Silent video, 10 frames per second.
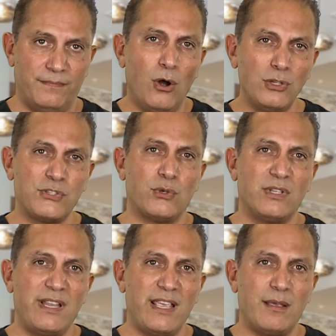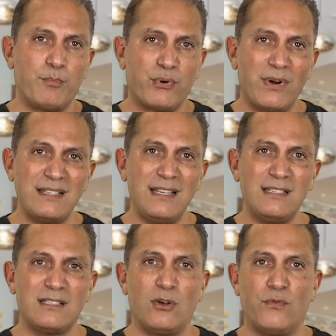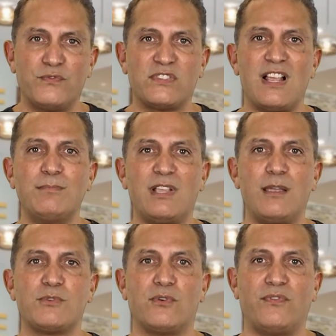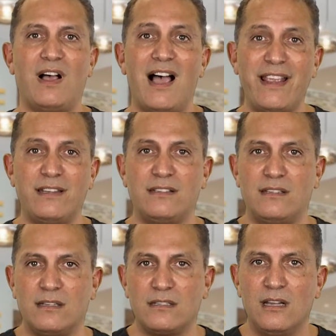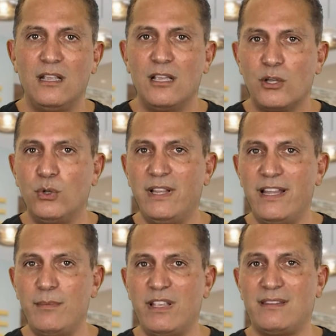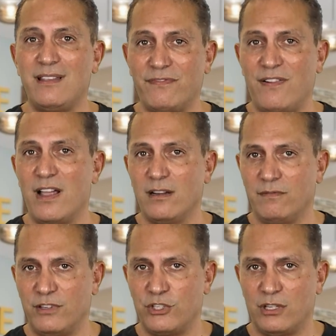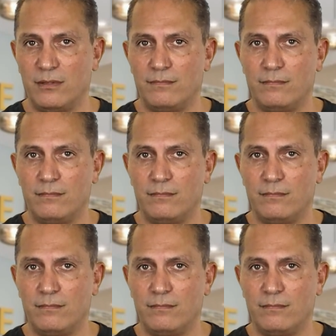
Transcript: Also, the presence of some types of eye diseases could limit the final vision.